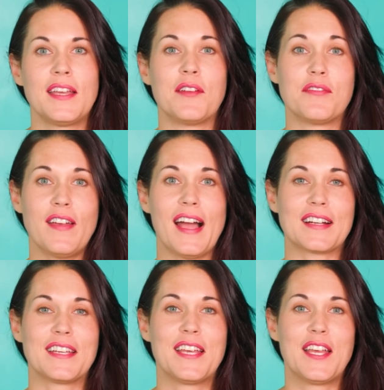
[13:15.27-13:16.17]
In
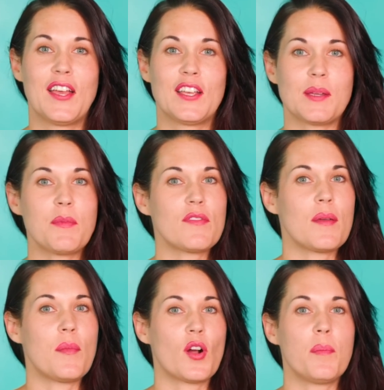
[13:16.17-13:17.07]
fact, some of
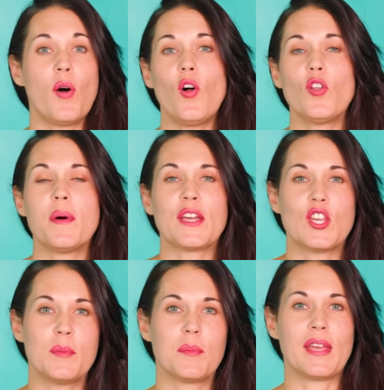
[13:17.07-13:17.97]
them are appalled by
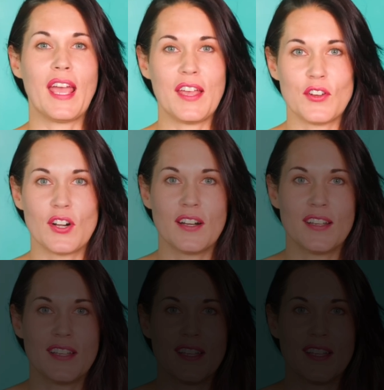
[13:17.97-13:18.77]
human behavior